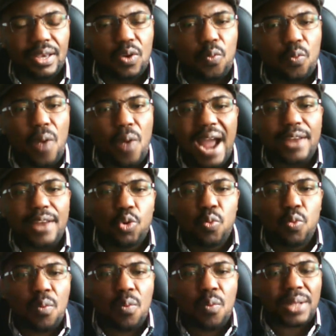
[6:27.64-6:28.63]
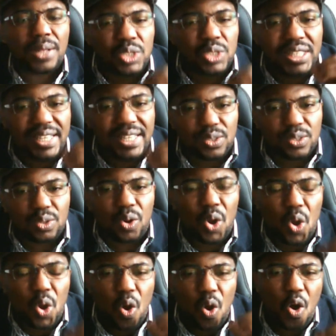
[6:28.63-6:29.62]
Why do we want to
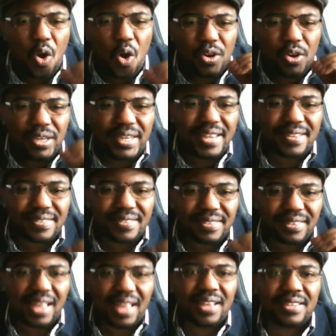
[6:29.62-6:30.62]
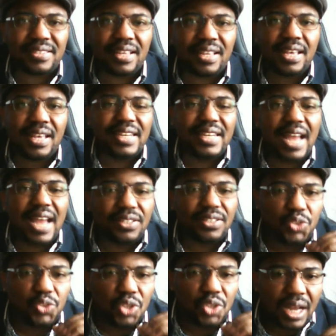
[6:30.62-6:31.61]
destroy all these things that
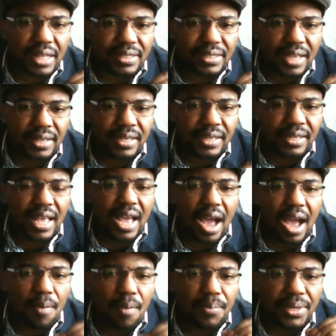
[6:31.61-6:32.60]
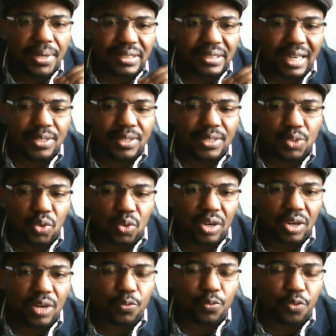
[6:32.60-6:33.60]
Jonathan have been trying to
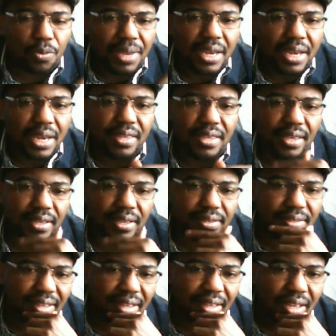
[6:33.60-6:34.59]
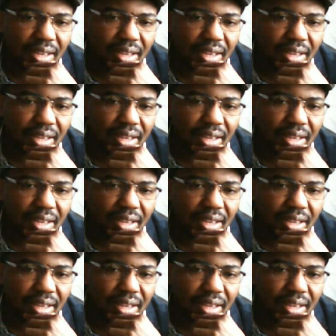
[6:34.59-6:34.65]
correct for many years?